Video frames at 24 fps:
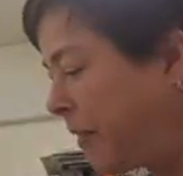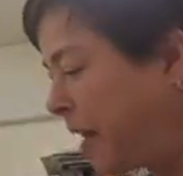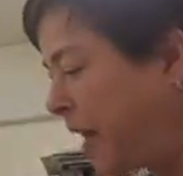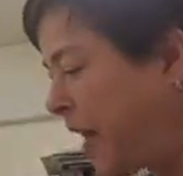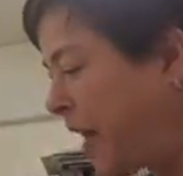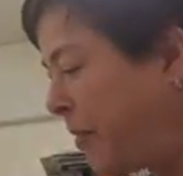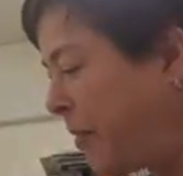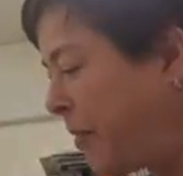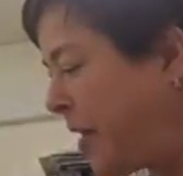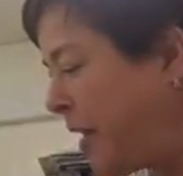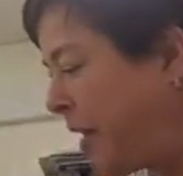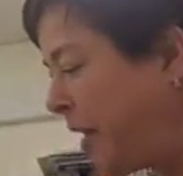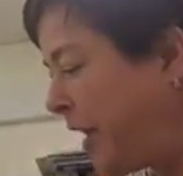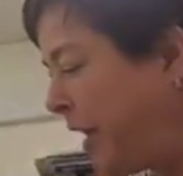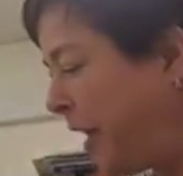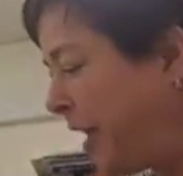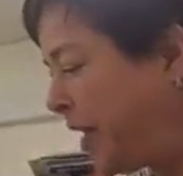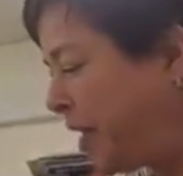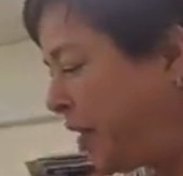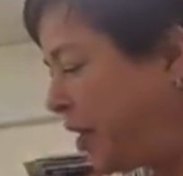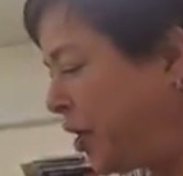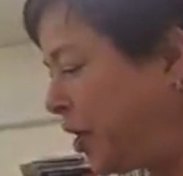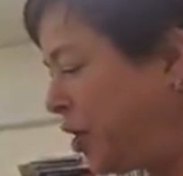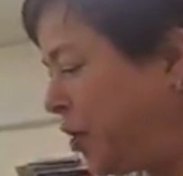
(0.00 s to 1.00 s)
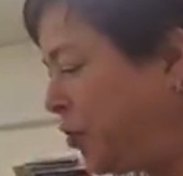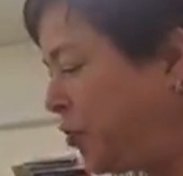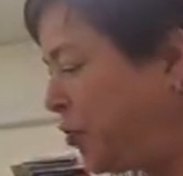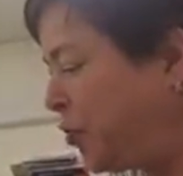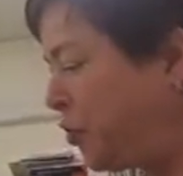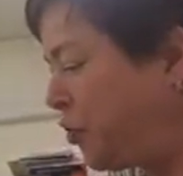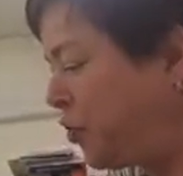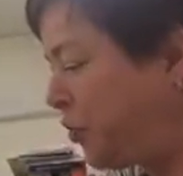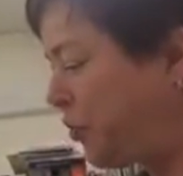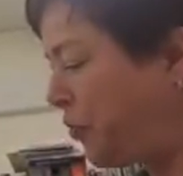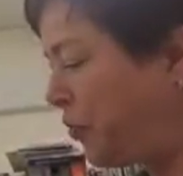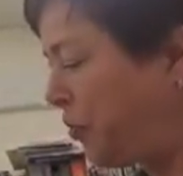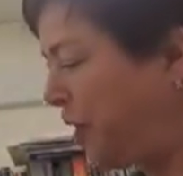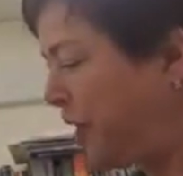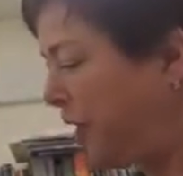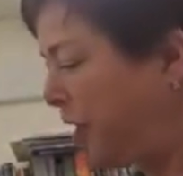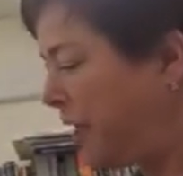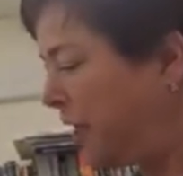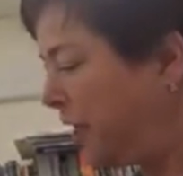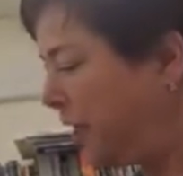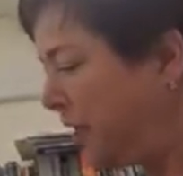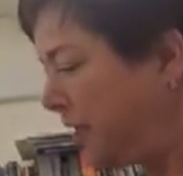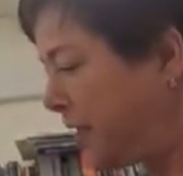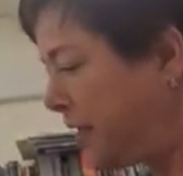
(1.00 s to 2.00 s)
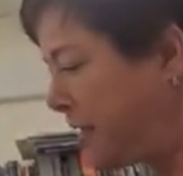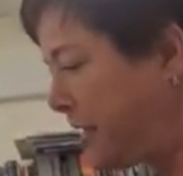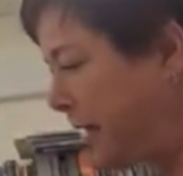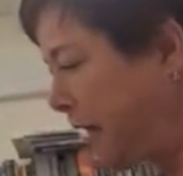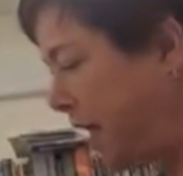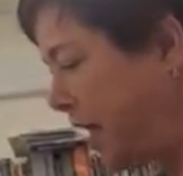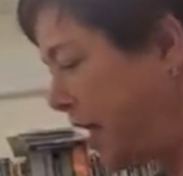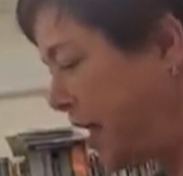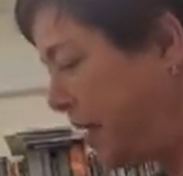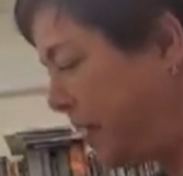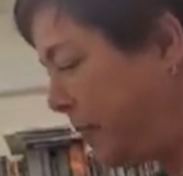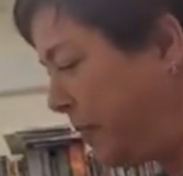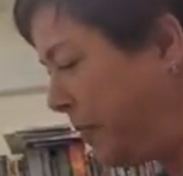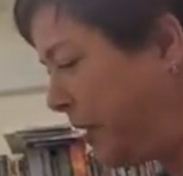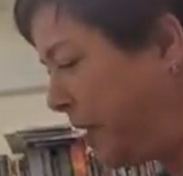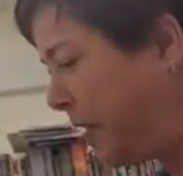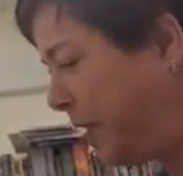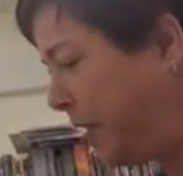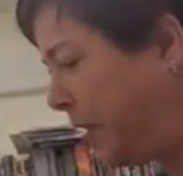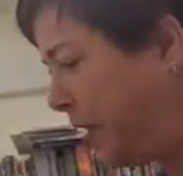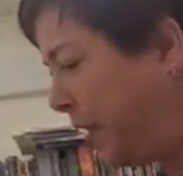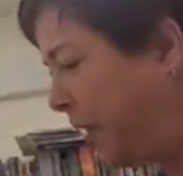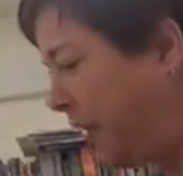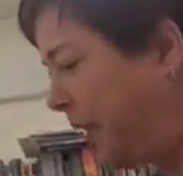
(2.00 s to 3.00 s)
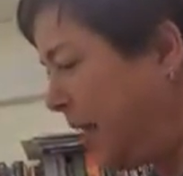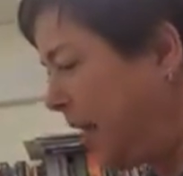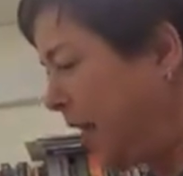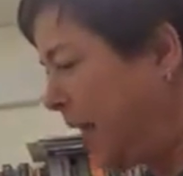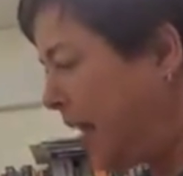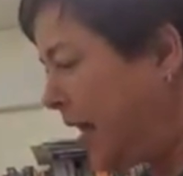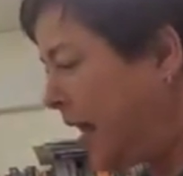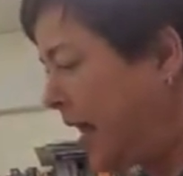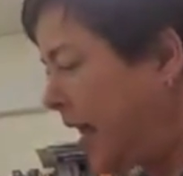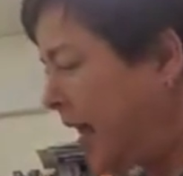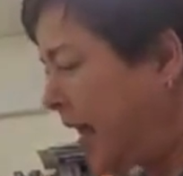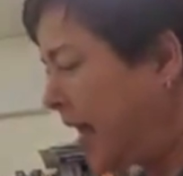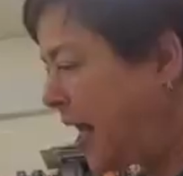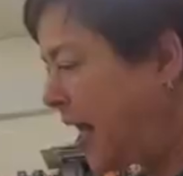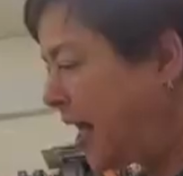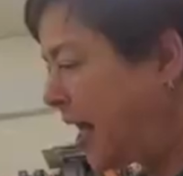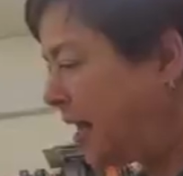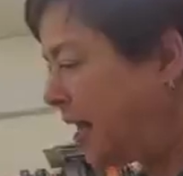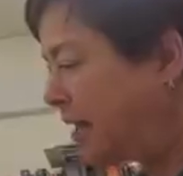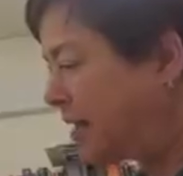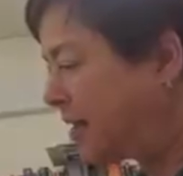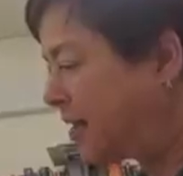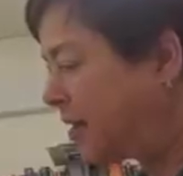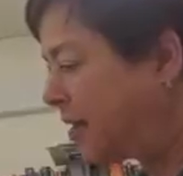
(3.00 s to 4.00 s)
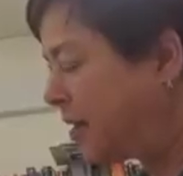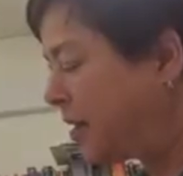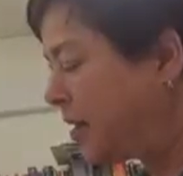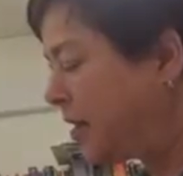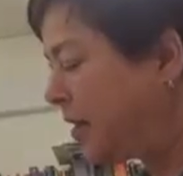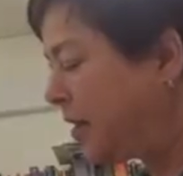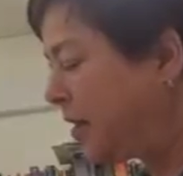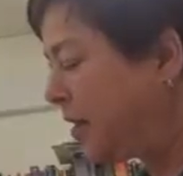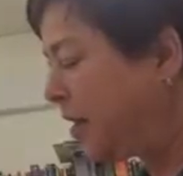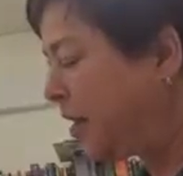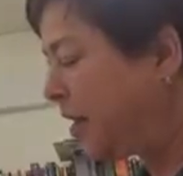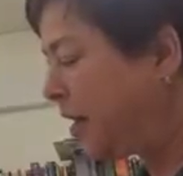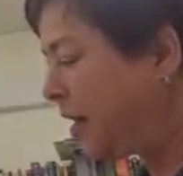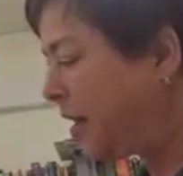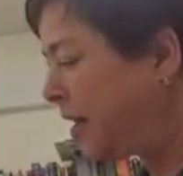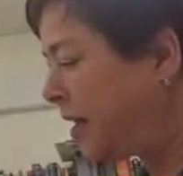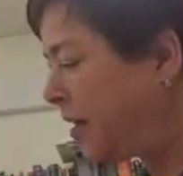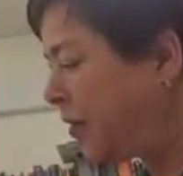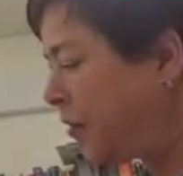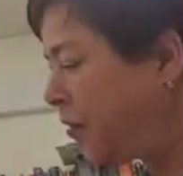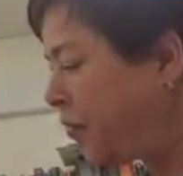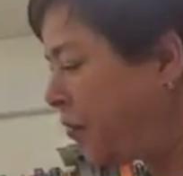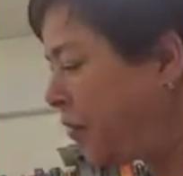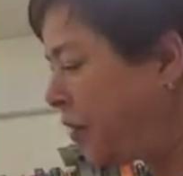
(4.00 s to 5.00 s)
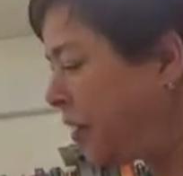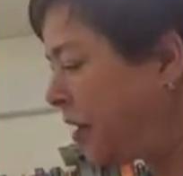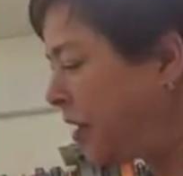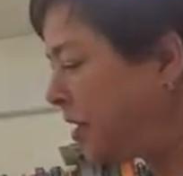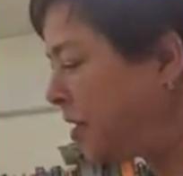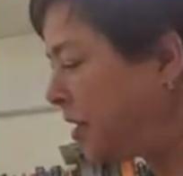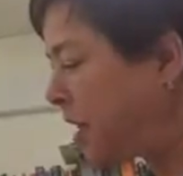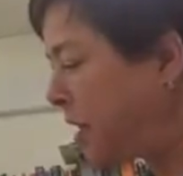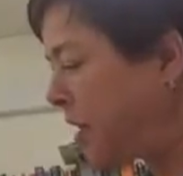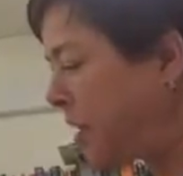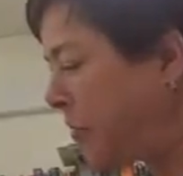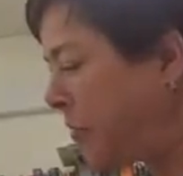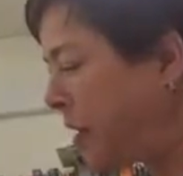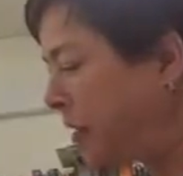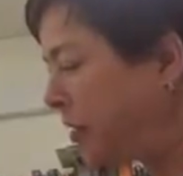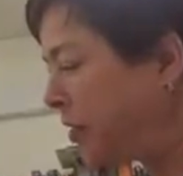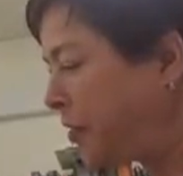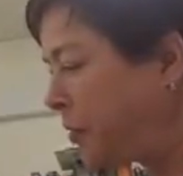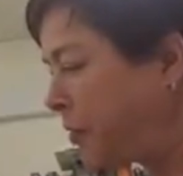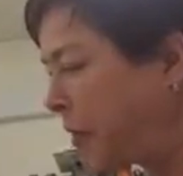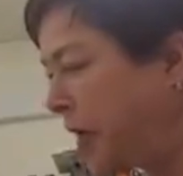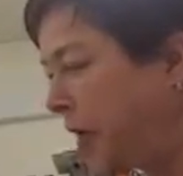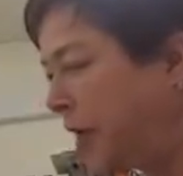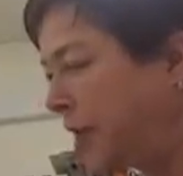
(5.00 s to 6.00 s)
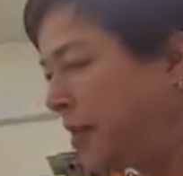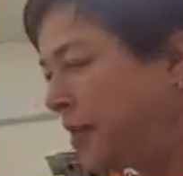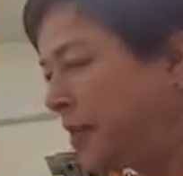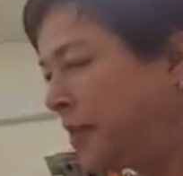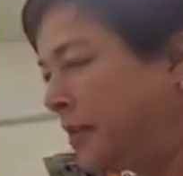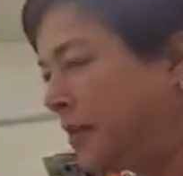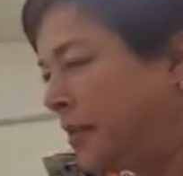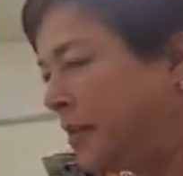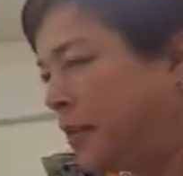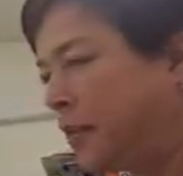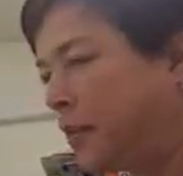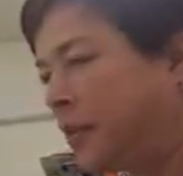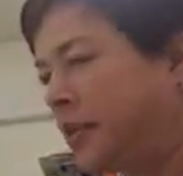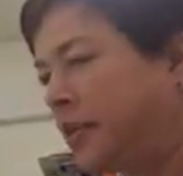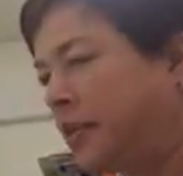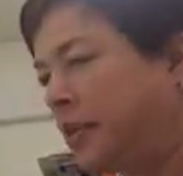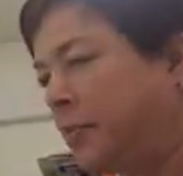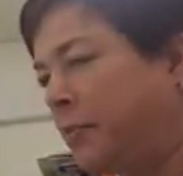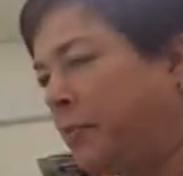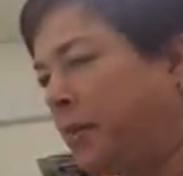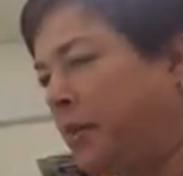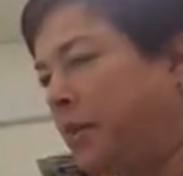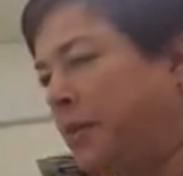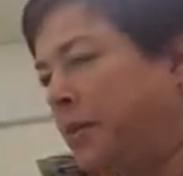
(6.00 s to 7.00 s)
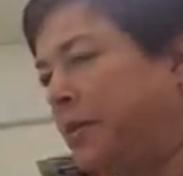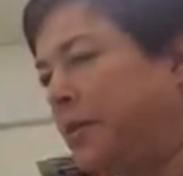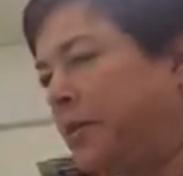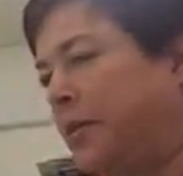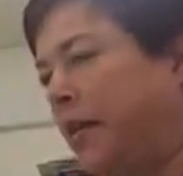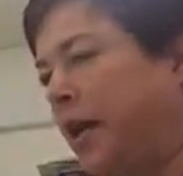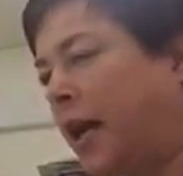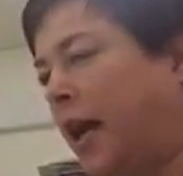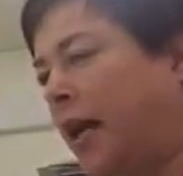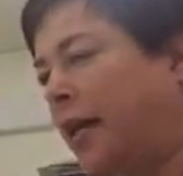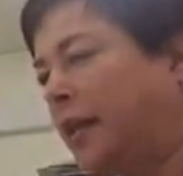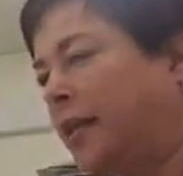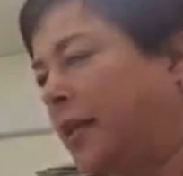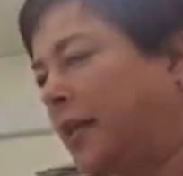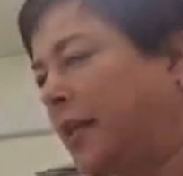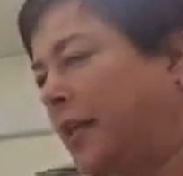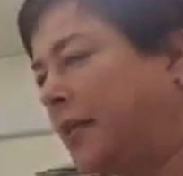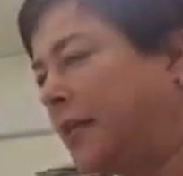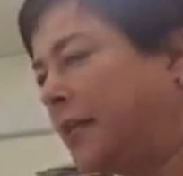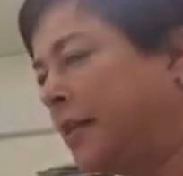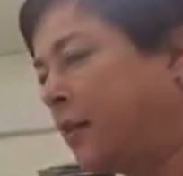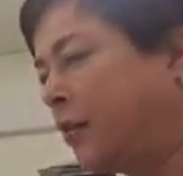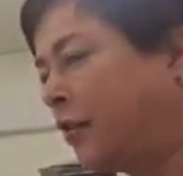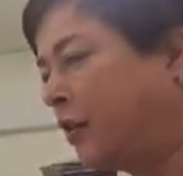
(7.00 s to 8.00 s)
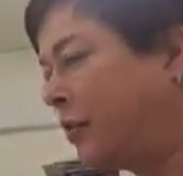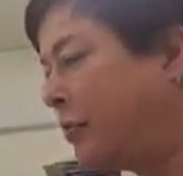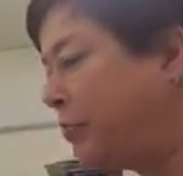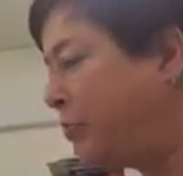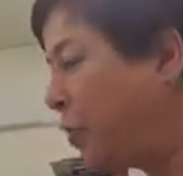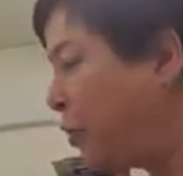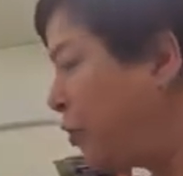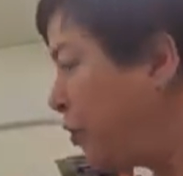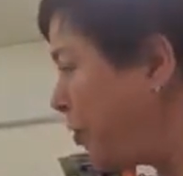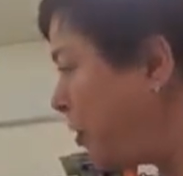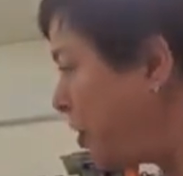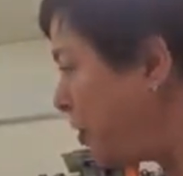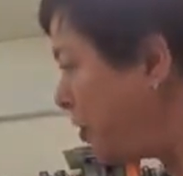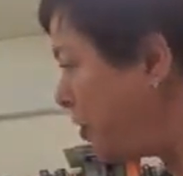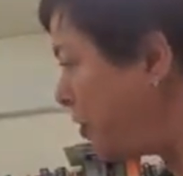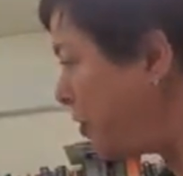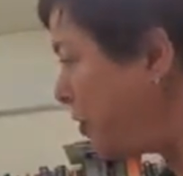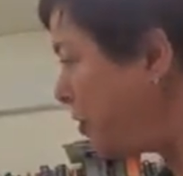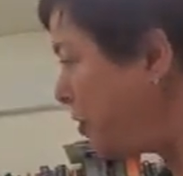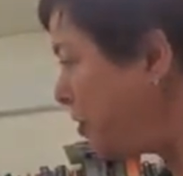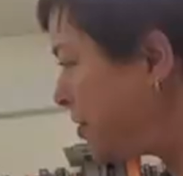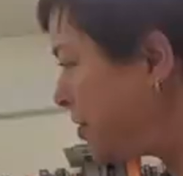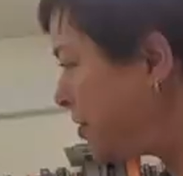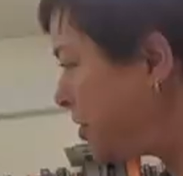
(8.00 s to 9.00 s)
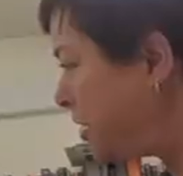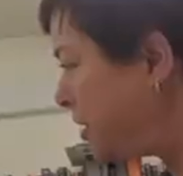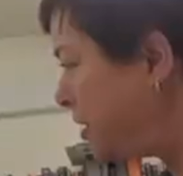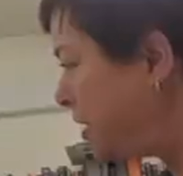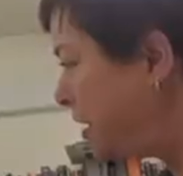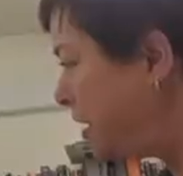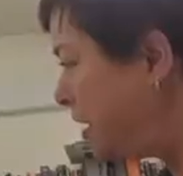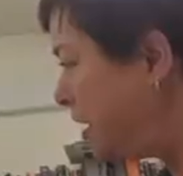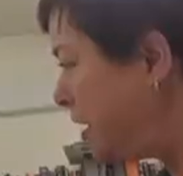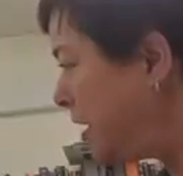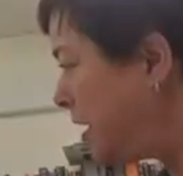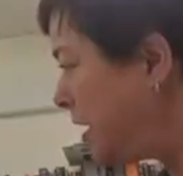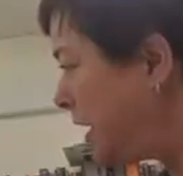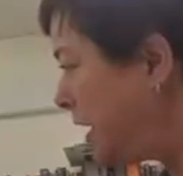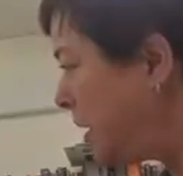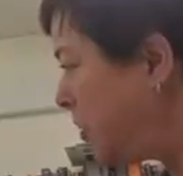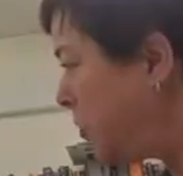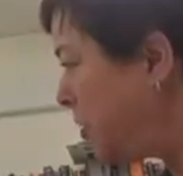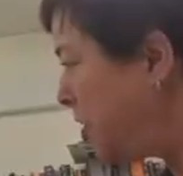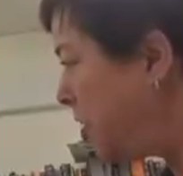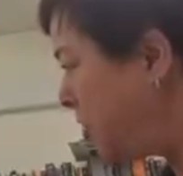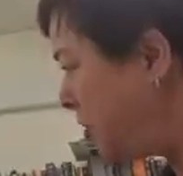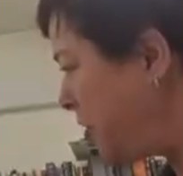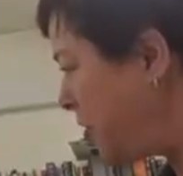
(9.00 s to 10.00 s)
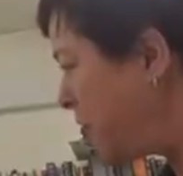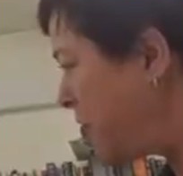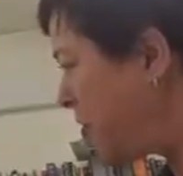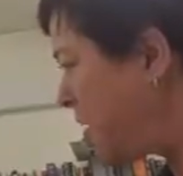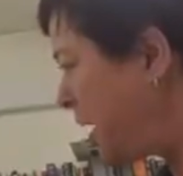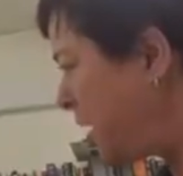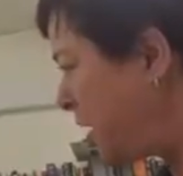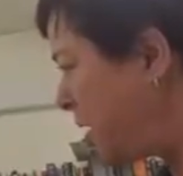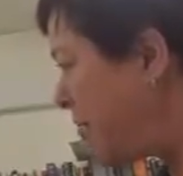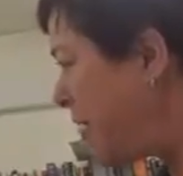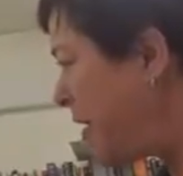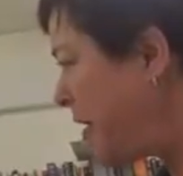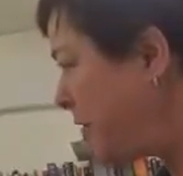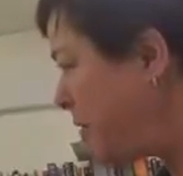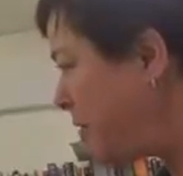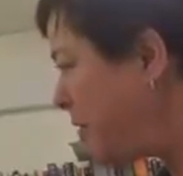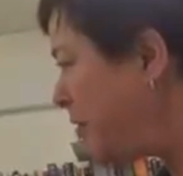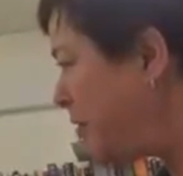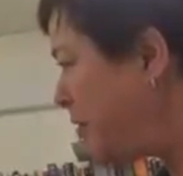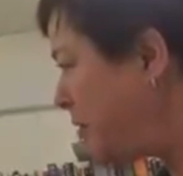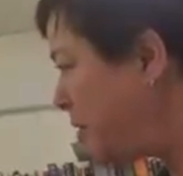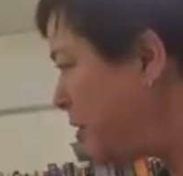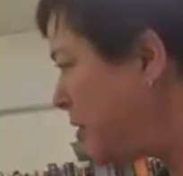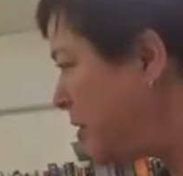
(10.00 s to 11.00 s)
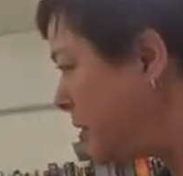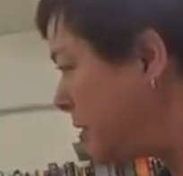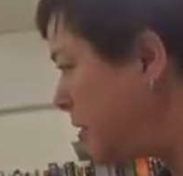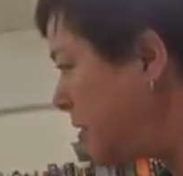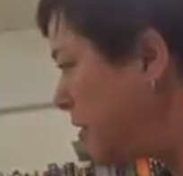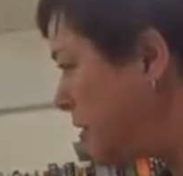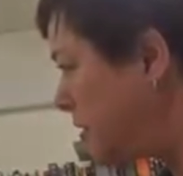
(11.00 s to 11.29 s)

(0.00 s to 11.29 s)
And I'm going to let you do the reading this time. And then we're going to talk about the ways, some of the ideas that are in both articles and what you understand about those.